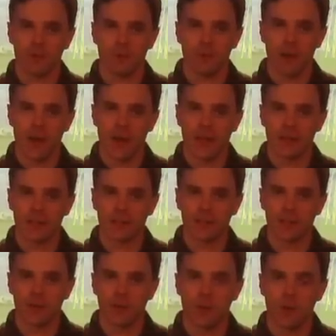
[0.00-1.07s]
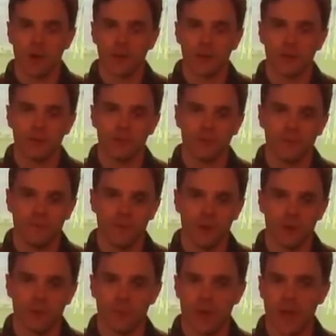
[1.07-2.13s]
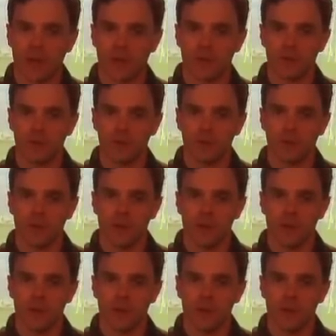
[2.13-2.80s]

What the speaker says: Your body is going to want to revert back to